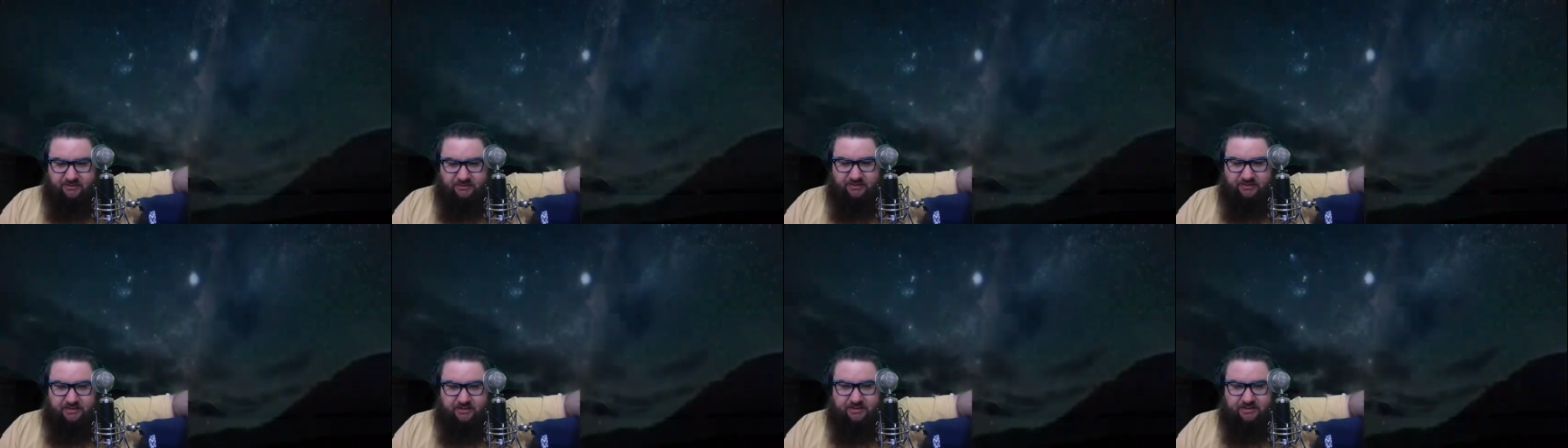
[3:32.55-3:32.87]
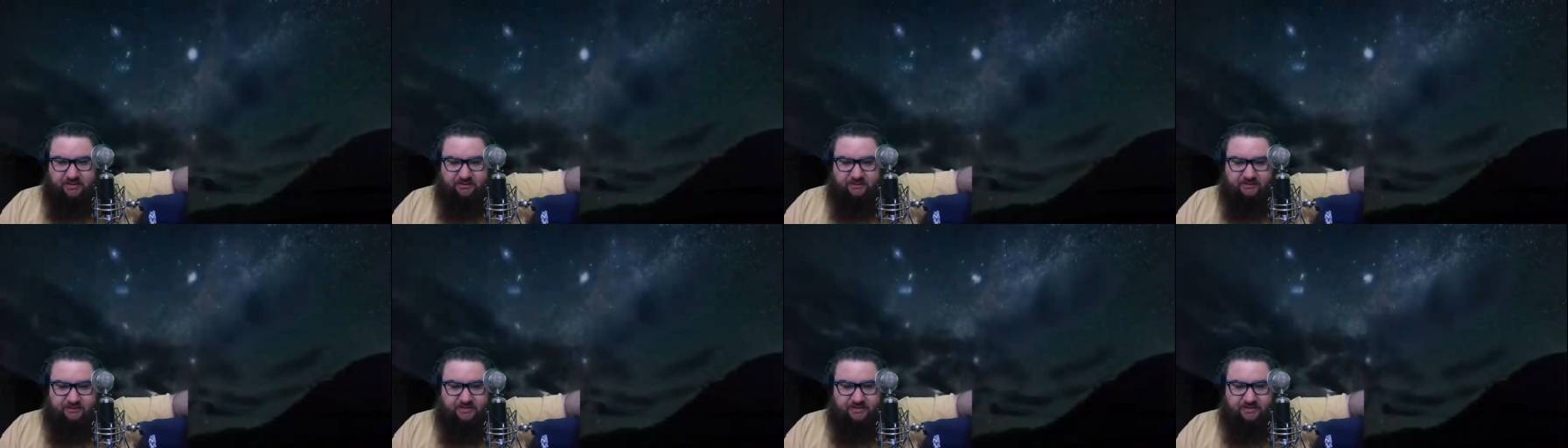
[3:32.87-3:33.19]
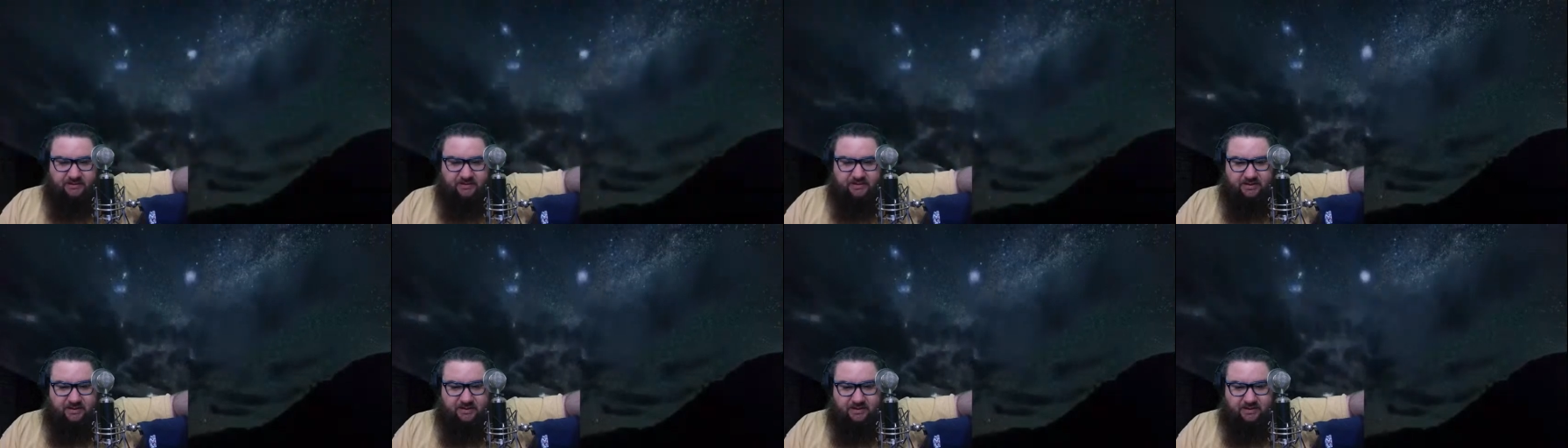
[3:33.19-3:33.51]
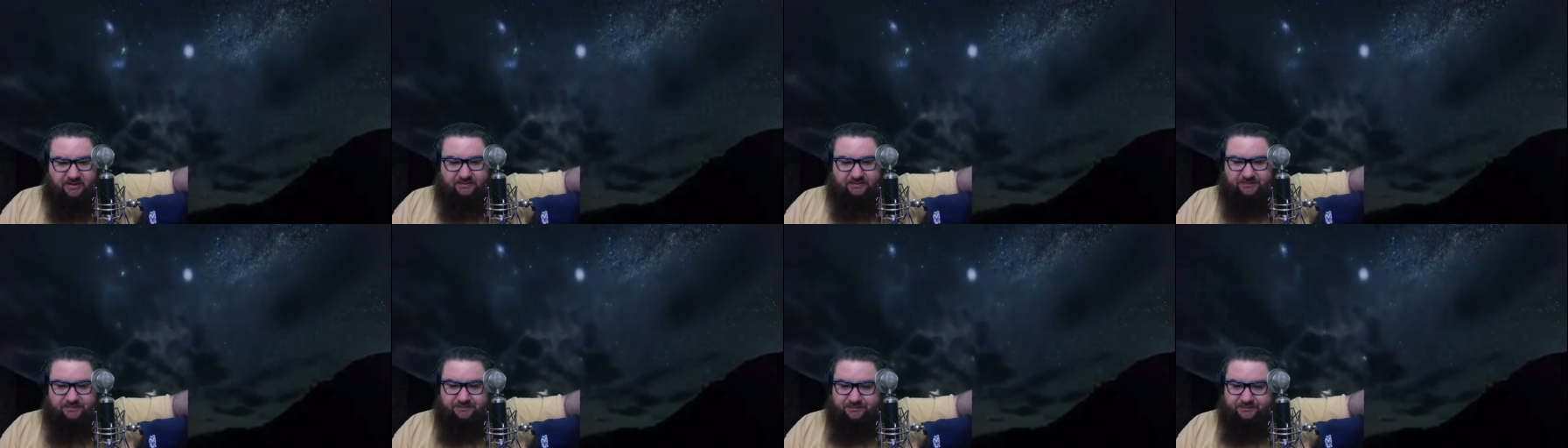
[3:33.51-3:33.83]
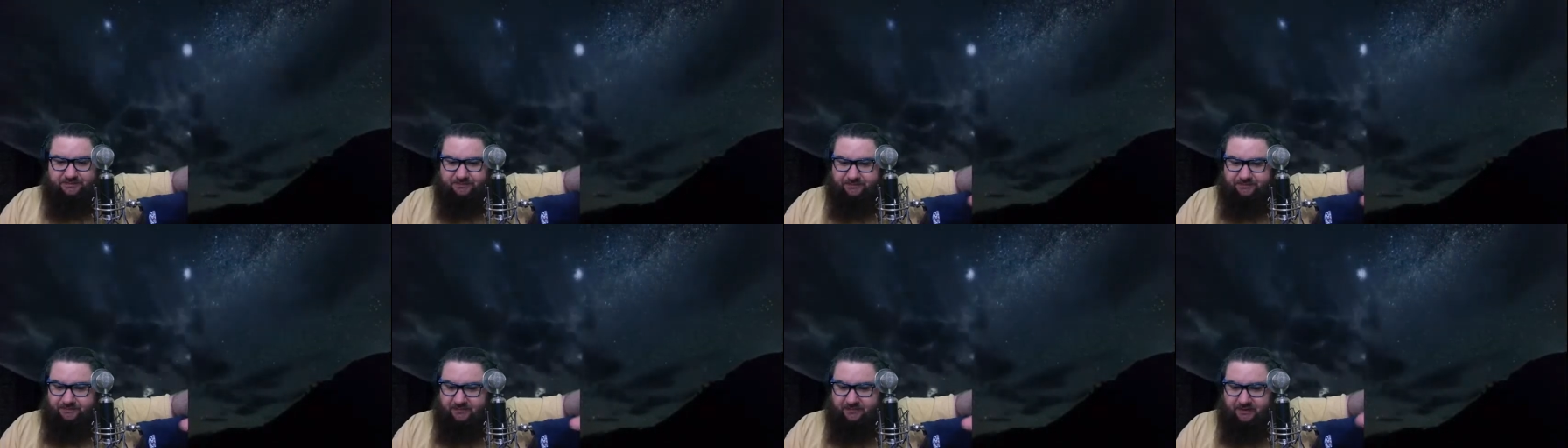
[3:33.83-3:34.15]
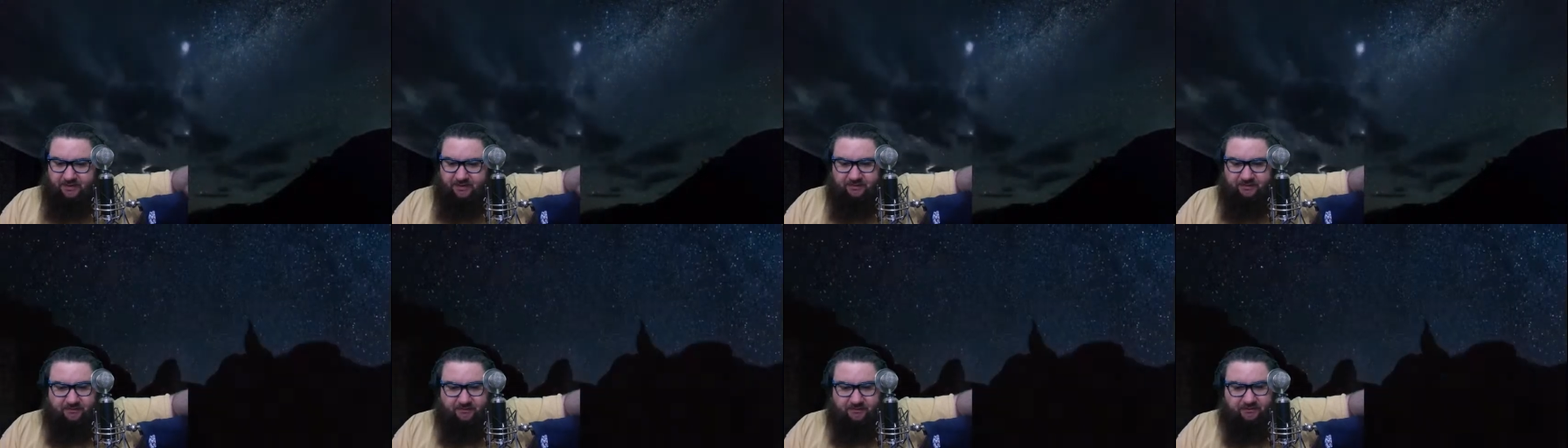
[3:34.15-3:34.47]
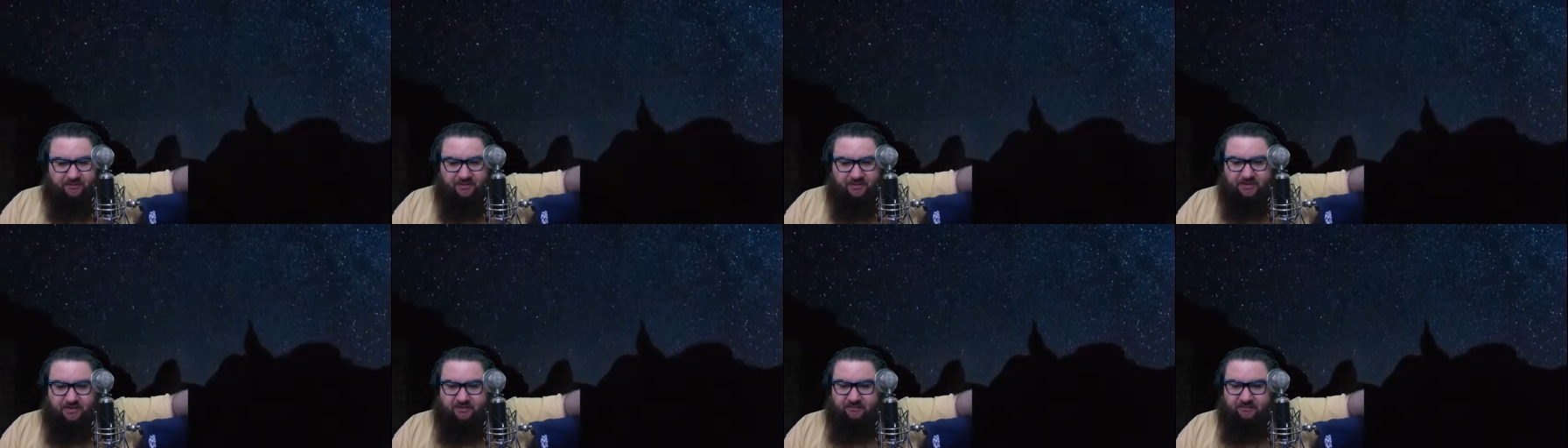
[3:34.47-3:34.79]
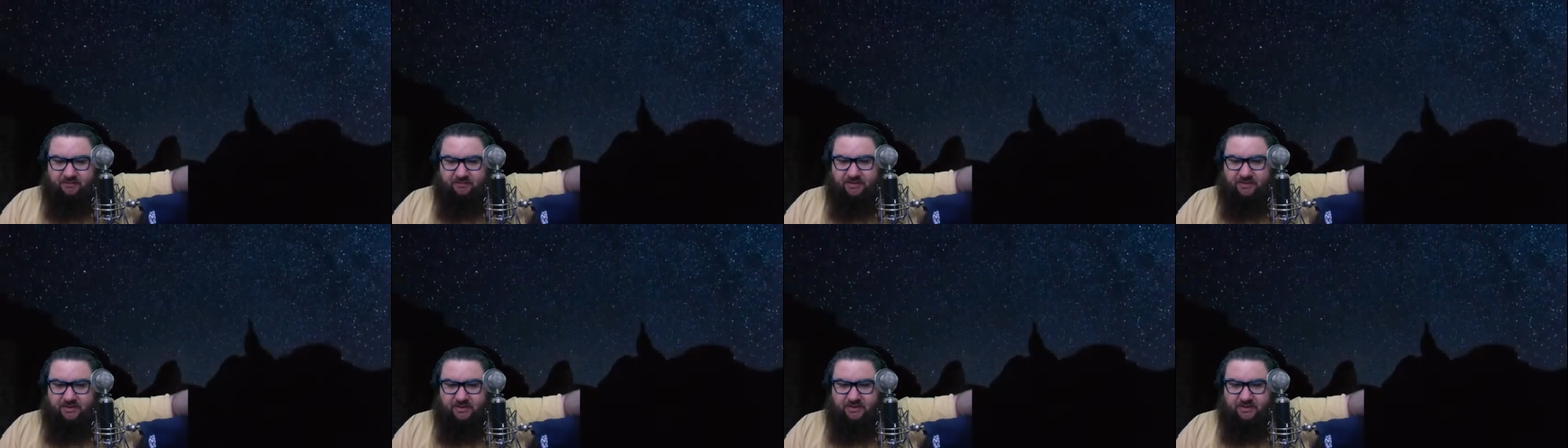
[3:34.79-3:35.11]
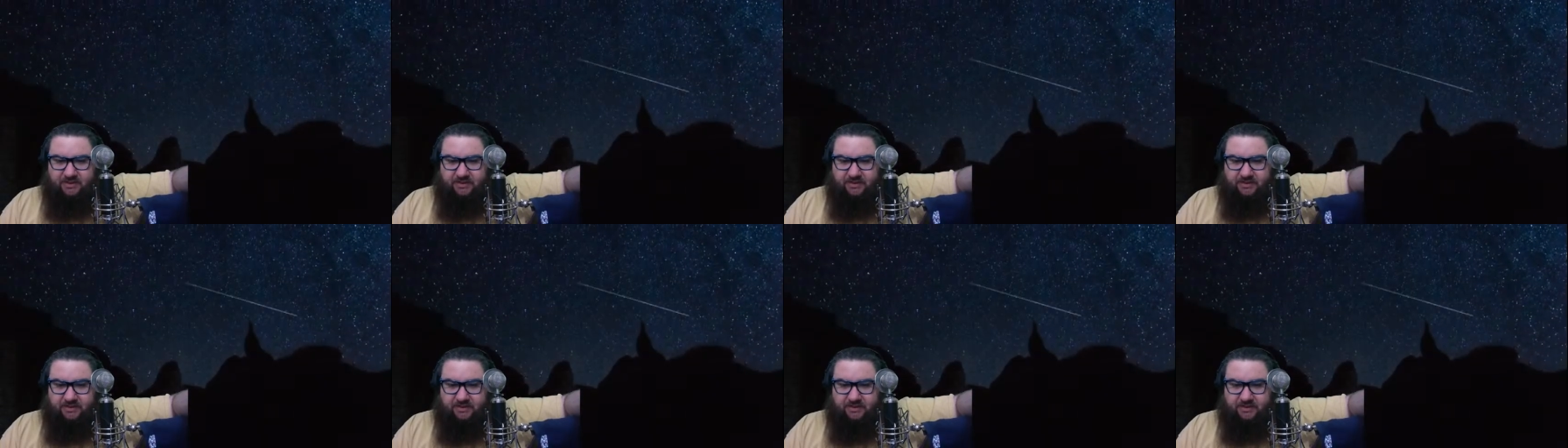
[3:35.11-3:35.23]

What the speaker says: And if it's not, forgive me.